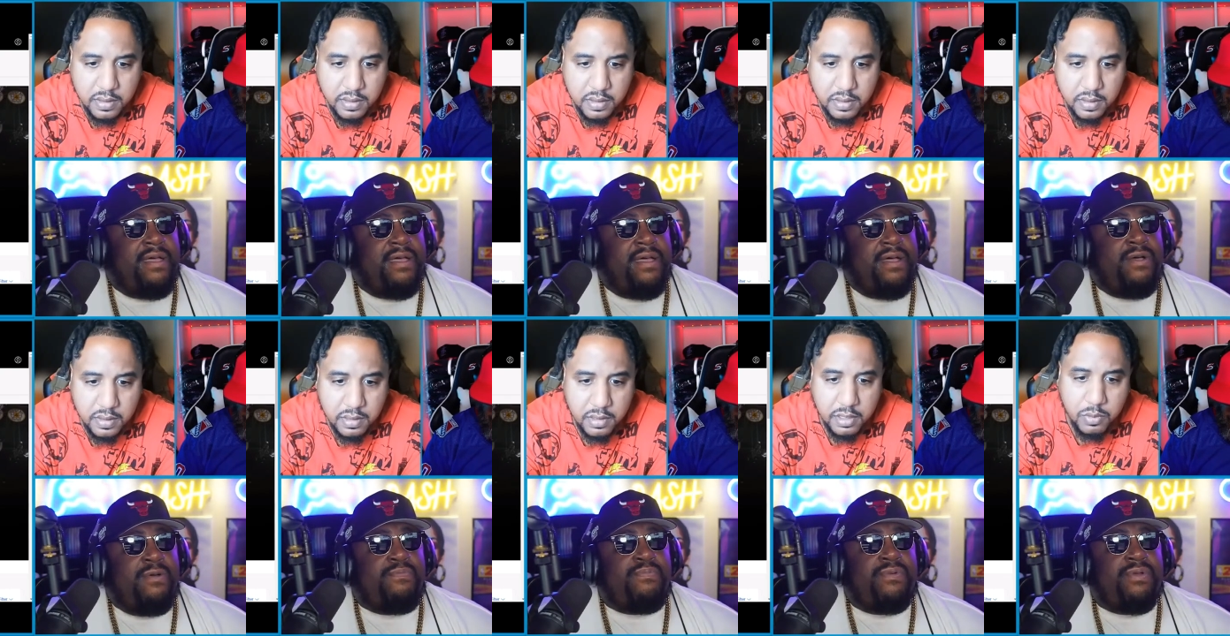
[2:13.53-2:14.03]

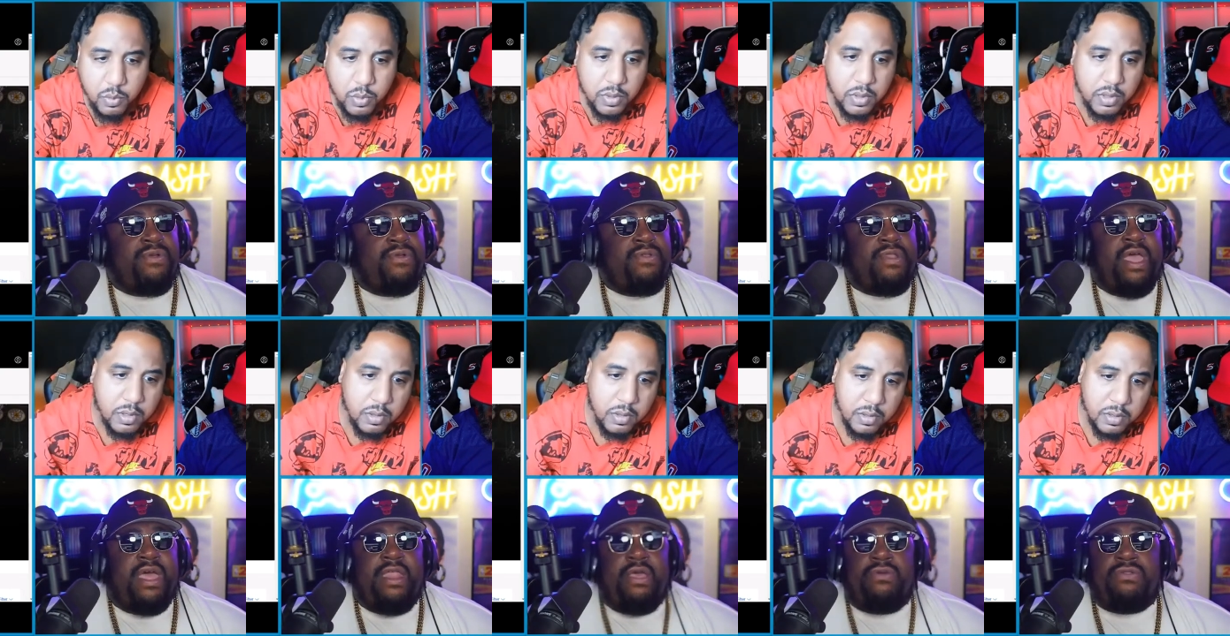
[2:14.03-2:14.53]
Speaker 1: Oh, bro,
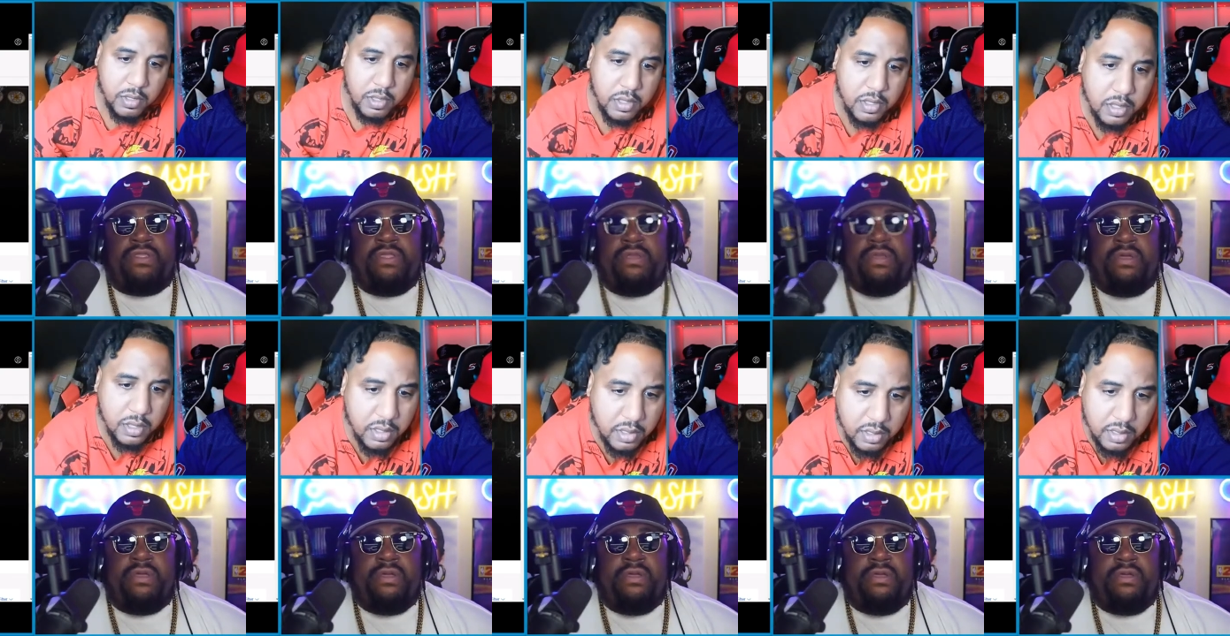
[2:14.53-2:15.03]
nah, that was
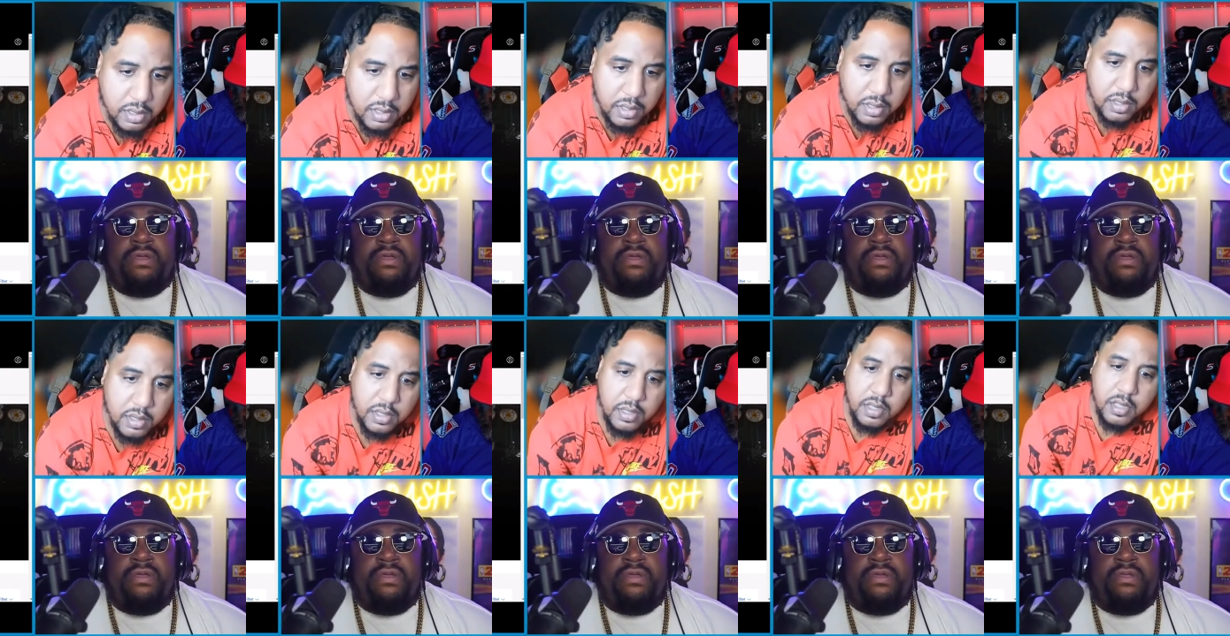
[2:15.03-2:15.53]

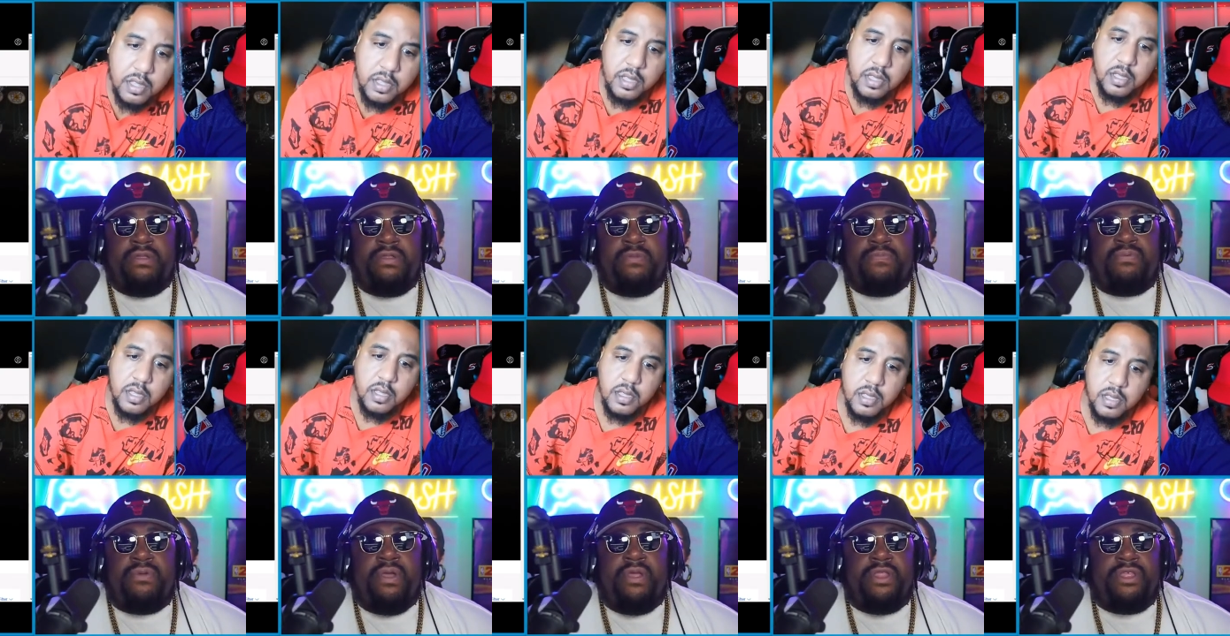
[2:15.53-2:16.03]
uh,
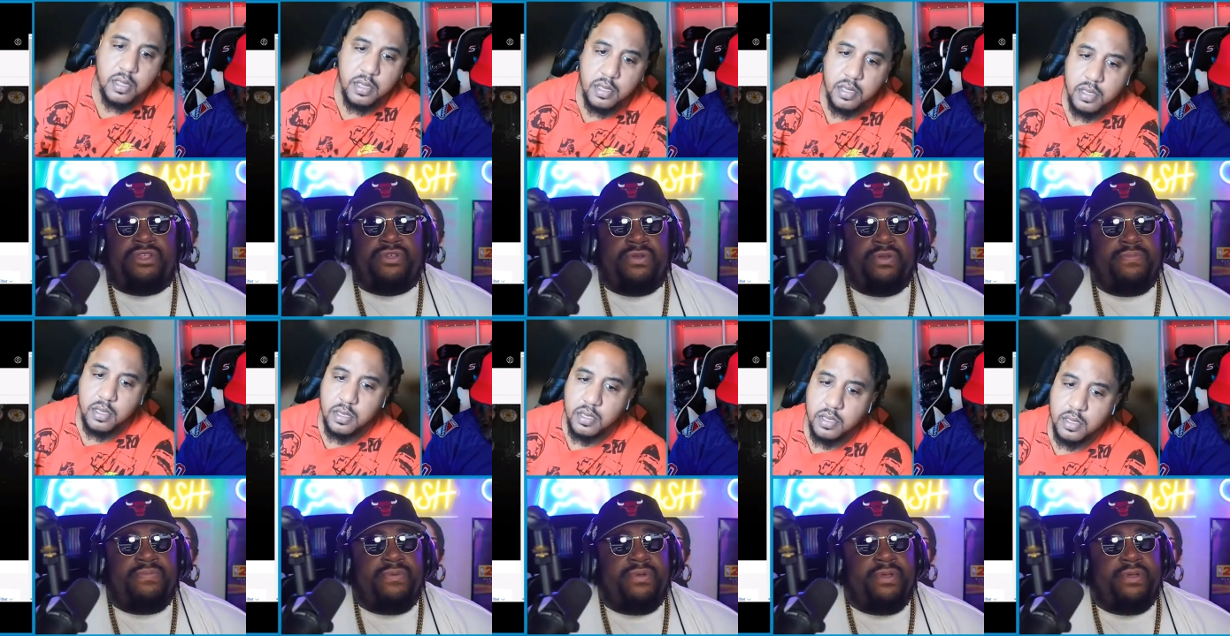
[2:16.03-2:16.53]
the Bronny
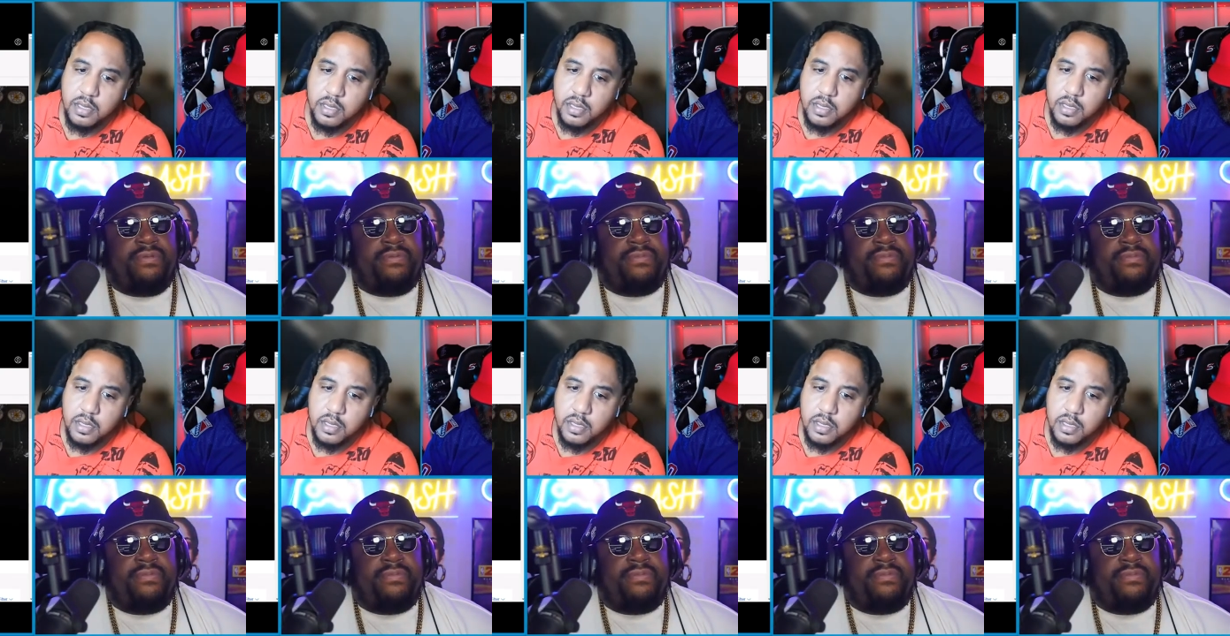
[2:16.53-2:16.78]
drink, but